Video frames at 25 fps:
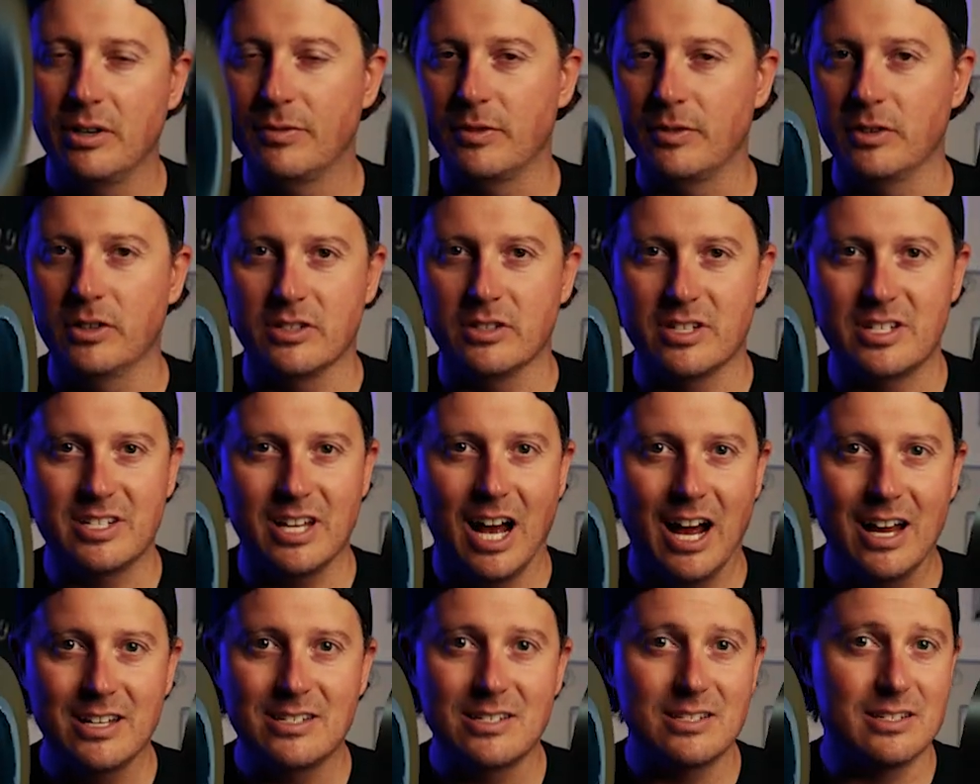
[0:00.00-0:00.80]
of different
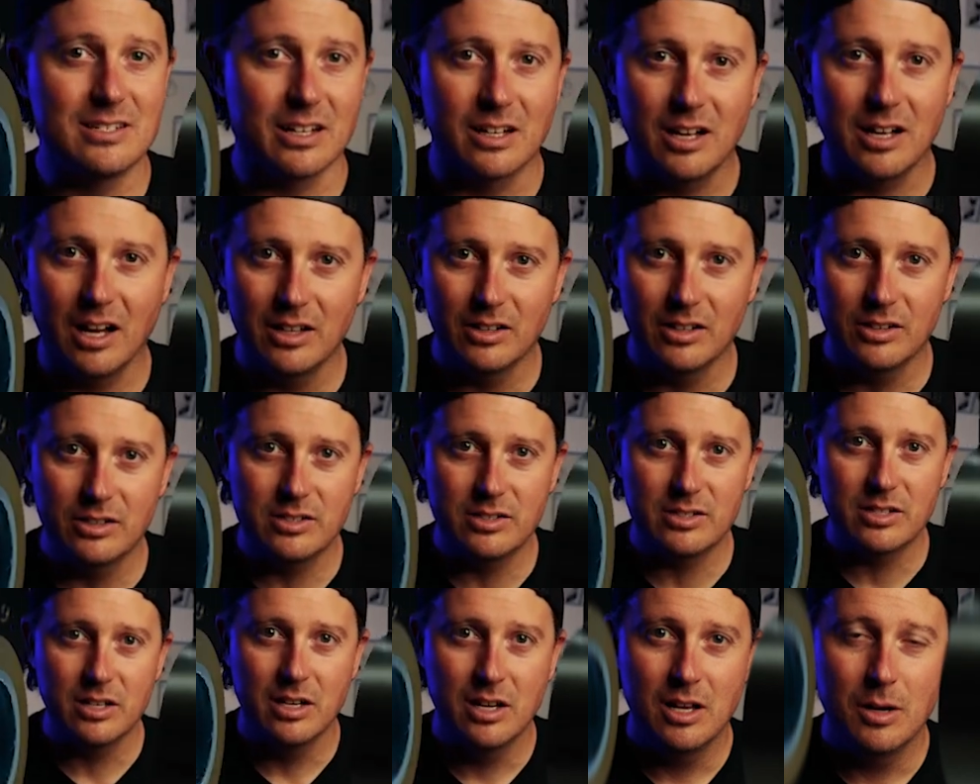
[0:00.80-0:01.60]
sizes and
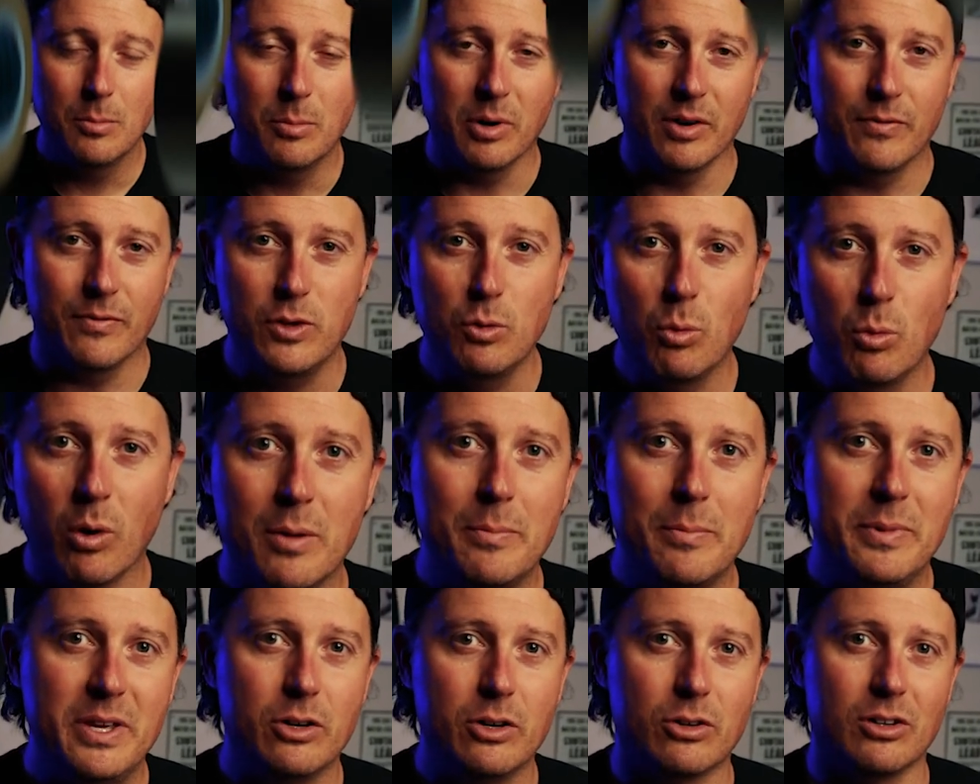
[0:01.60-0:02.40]
colors, but if you
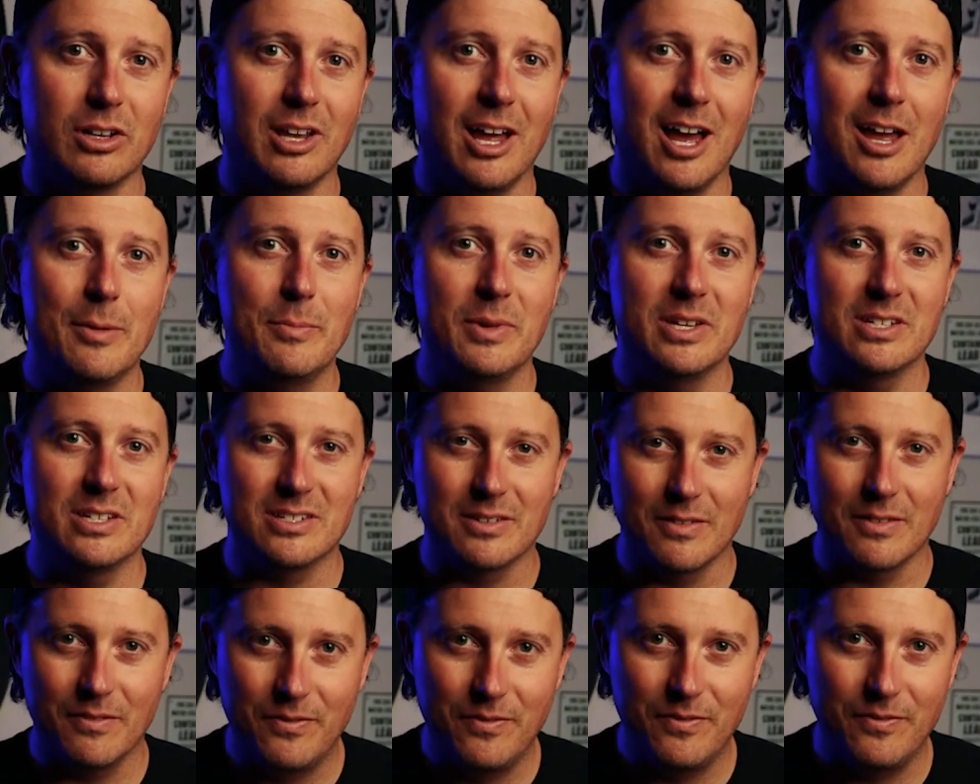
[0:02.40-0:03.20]
want to be your
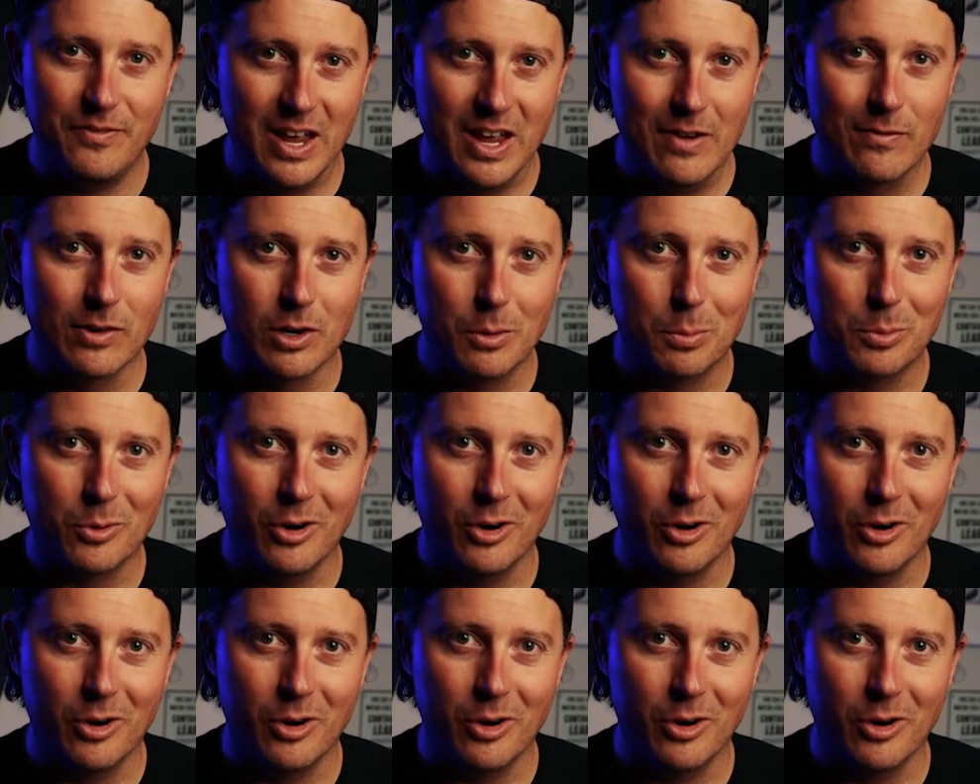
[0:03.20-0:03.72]
lineman's favorite